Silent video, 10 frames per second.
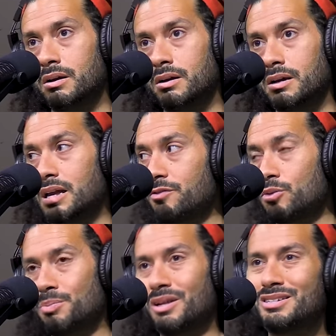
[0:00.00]
Yeah. If
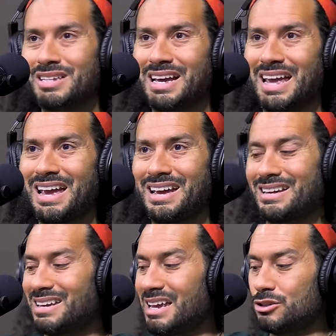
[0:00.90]
you plunge that
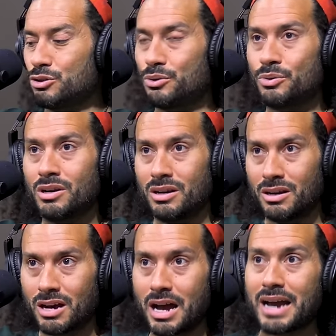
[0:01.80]
hand into
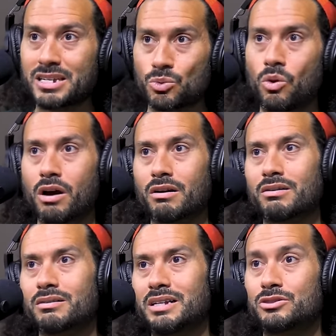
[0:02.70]
ice
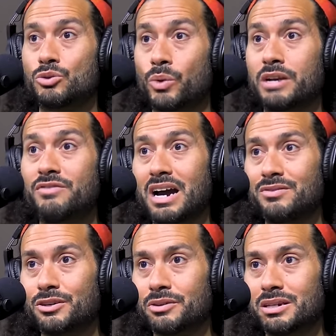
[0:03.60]
water that's yeah. 25
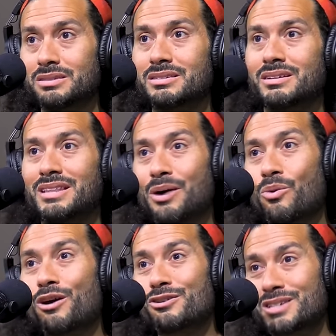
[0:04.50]
degrees, that
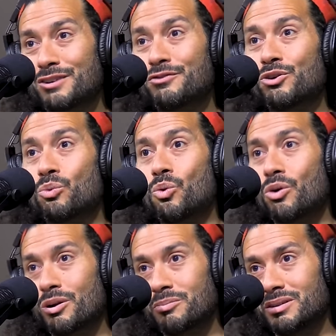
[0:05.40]
water is going to feel
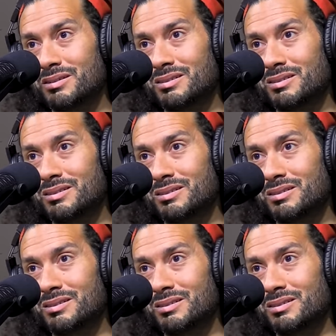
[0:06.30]
warm.